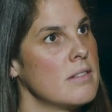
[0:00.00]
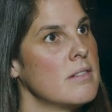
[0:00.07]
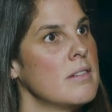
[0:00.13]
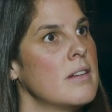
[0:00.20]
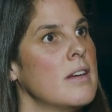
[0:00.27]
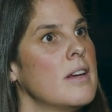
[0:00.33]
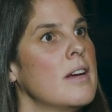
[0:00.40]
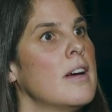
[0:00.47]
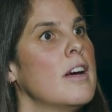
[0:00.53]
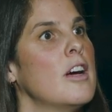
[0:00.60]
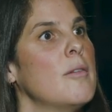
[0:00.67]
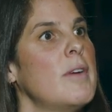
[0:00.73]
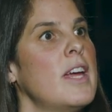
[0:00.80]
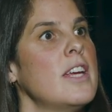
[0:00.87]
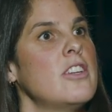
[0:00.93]

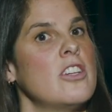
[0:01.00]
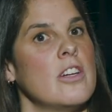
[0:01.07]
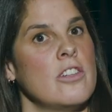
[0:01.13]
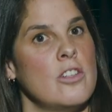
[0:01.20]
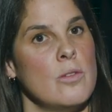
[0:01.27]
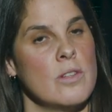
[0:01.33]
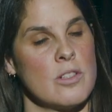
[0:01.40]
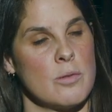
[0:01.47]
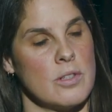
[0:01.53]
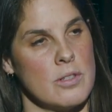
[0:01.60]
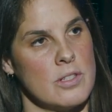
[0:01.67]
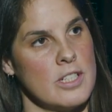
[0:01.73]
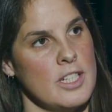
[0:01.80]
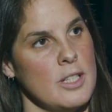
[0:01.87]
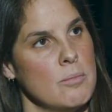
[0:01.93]
Mm. Hey, do this with your
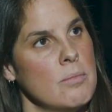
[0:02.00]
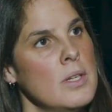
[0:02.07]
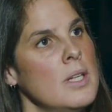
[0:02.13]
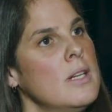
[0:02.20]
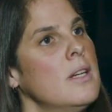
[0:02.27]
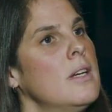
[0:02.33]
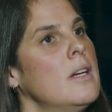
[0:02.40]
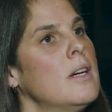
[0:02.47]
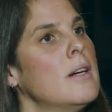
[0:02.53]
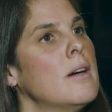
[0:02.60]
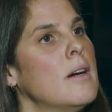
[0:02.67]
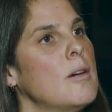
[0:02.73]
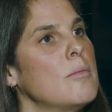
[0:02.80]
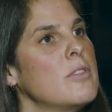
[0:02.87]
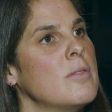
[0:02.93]
team.
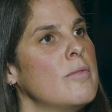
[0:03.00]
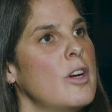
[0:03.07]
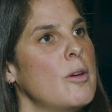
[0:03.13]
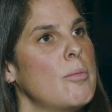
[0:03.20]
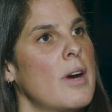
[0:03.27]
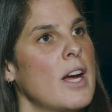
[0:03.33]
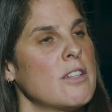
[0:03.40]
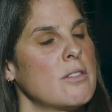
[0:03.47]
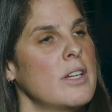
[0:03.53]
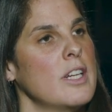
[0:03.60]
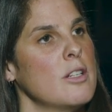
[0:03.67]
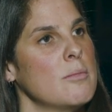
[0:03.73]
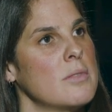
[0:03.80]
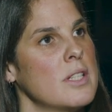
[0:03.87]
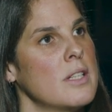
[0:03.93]
Some practical
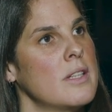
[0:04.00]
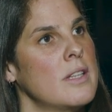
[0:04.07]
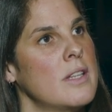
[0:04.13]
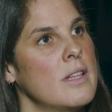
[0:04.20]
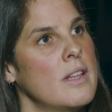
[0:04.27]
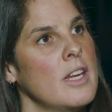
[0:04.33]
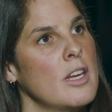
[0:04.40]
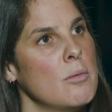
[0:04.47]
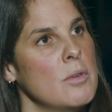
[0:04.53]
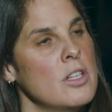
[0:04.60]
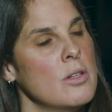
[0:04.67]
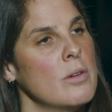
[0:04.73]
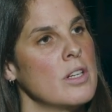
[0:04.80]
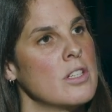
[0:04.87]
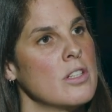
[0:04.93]
items that they could be
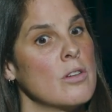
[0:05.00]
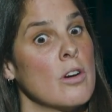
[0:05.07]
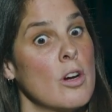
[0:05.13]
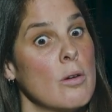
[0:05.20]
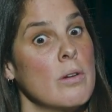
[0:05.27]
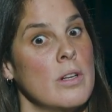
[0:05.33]
doing to grow.